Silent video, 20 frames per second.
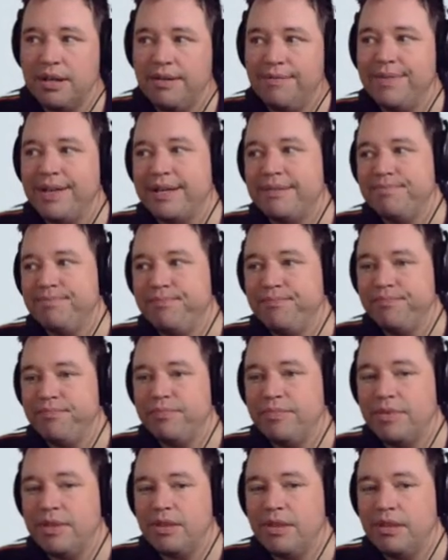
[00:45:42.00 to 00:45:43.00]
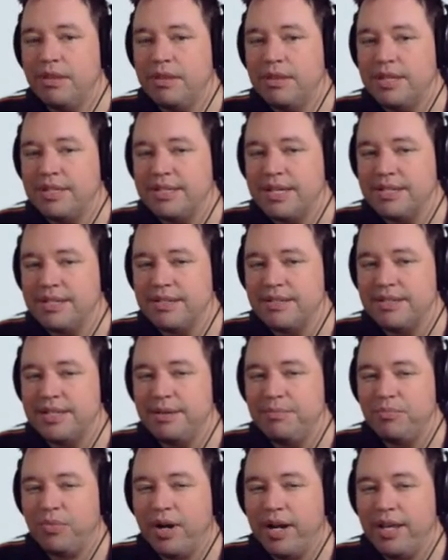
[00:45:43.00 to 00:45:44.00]
like, this doesn't
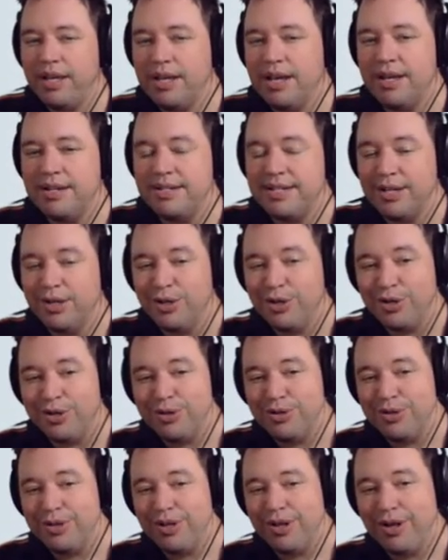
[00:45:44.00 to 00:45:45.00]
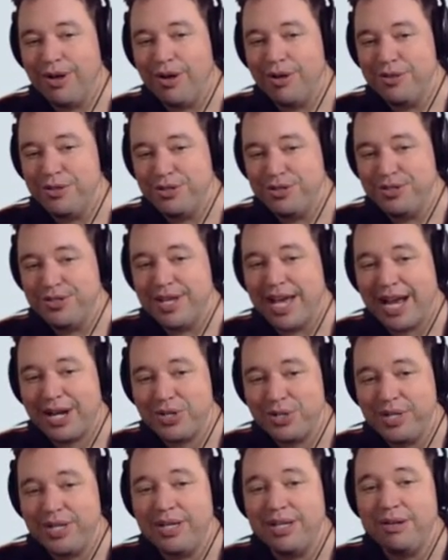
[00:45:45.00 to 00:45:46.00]
seem right until this is
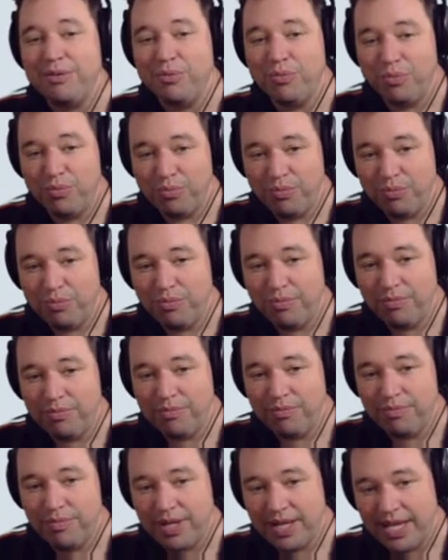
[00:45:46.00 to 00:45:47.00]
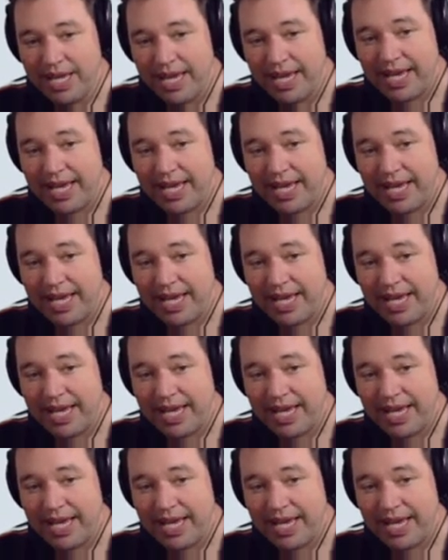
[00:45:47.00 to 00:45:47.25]
actually, it